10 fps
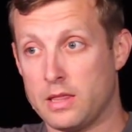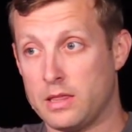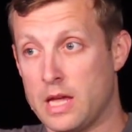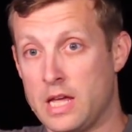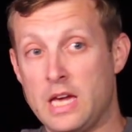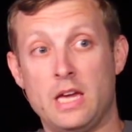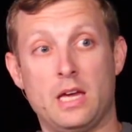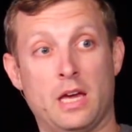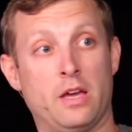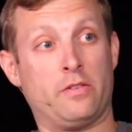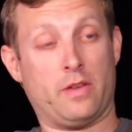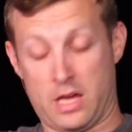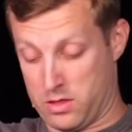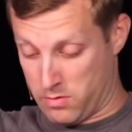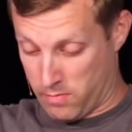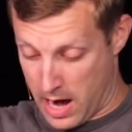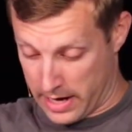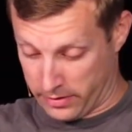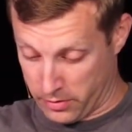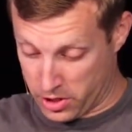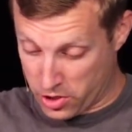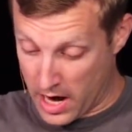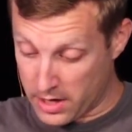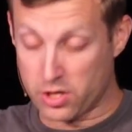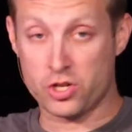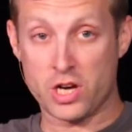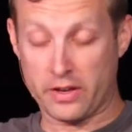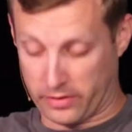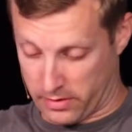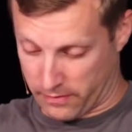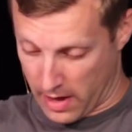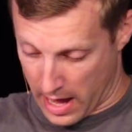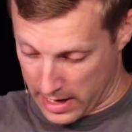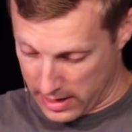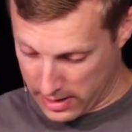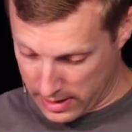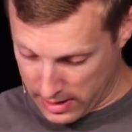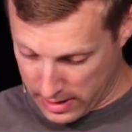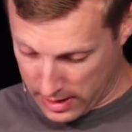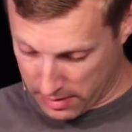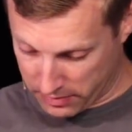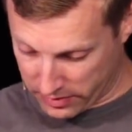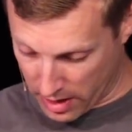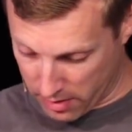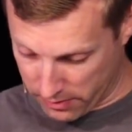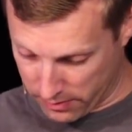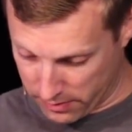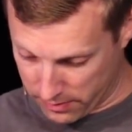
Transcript: that he is in the right. So he's trying to justify himself.